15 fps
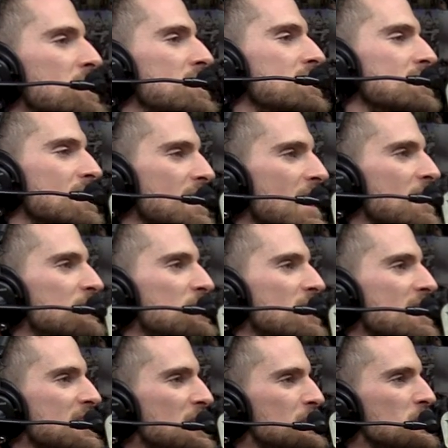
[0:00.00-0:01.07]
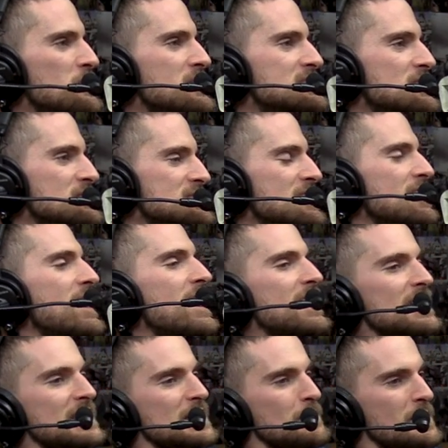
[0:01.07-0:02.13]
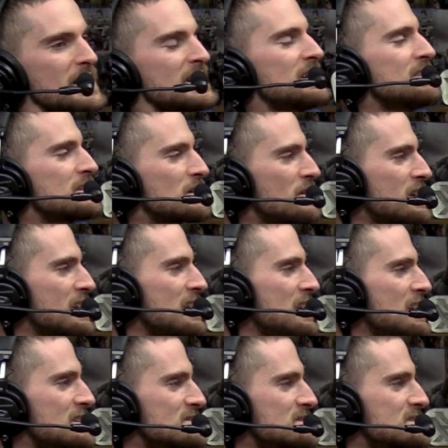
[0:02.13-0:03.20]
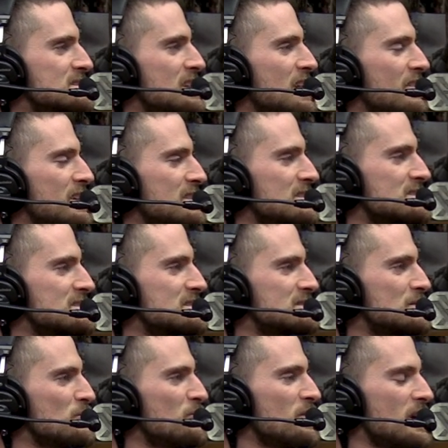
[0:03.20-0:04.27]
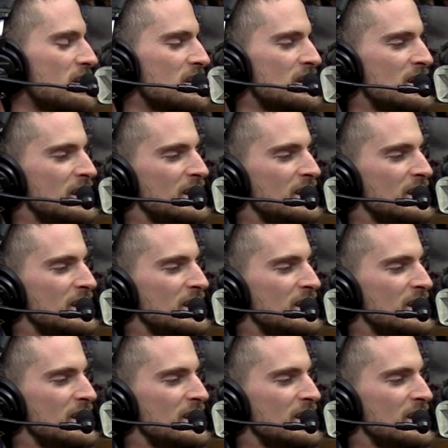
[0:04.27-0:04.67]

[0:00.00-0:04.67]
But after that couple of weeks, I was like, I got to get back in there. Like, I can't just sit out like this is too fun.